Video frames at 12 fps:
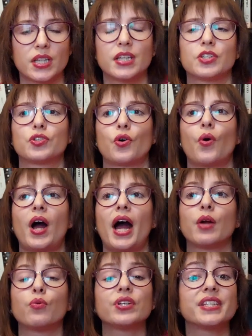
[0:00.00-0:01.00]
So I
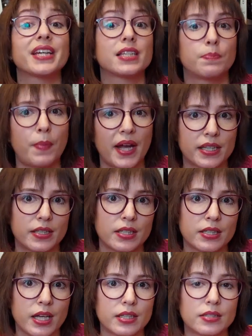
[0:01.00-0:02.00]
was expecting
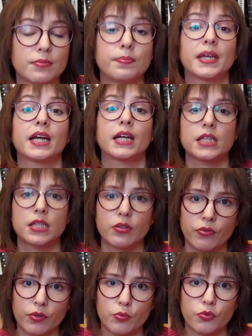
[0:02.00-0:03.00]
that because of
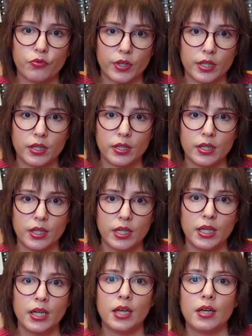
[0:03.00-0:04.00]
the movie,
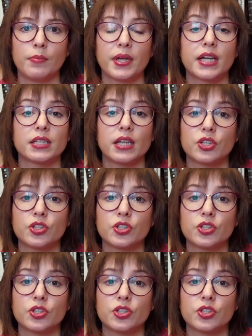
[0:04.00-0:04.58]
because I